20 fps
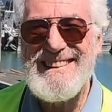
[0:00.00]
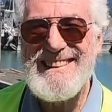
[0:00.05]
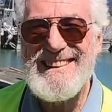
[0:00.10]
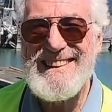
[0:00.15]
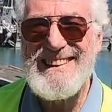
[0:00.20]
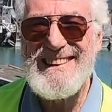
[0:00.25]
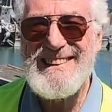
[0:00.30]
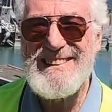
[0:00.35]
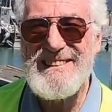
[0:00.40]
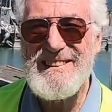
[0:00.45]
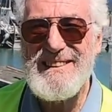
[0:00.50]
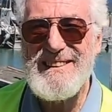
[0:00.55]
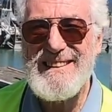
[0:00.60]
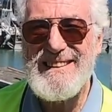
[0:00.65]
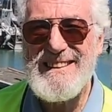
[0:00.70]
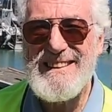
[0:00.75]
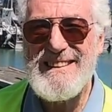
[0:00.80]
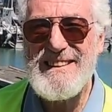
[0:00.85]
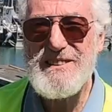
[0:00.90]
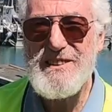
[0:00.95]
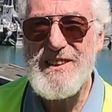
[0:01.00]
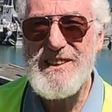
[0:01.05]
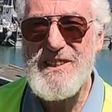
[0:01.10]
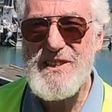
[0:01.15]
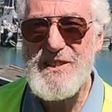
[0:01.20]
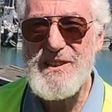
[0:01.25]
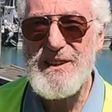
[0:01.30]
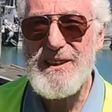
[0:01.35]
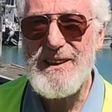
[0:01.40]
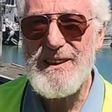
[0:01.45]
an
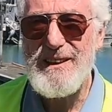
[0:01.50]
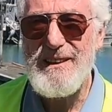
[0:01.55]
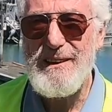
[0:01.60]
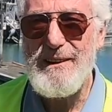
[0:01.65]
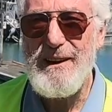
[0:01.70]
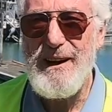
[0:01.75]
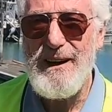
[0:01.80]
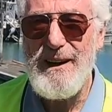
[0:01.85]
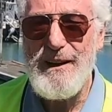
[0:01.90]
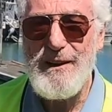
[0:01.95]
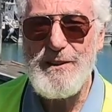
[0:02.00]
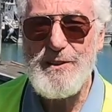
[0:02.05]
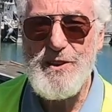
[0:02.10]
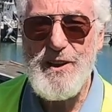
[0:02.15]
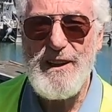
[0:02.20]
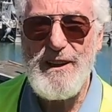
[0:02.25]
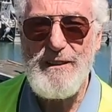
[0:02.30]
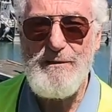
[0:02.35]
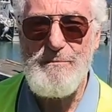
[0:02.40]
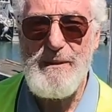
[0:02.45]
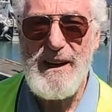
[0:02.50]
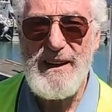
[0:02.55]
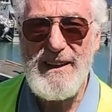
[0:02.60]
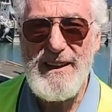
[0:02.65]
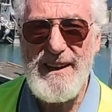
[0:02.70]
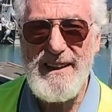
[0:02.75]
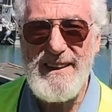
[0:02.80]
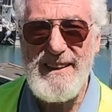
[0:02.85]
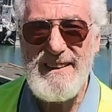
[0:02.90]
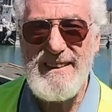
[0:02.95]
interesting drive back
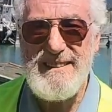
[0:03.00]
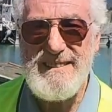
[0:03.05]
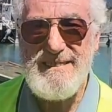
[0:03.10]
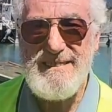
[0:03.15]
again.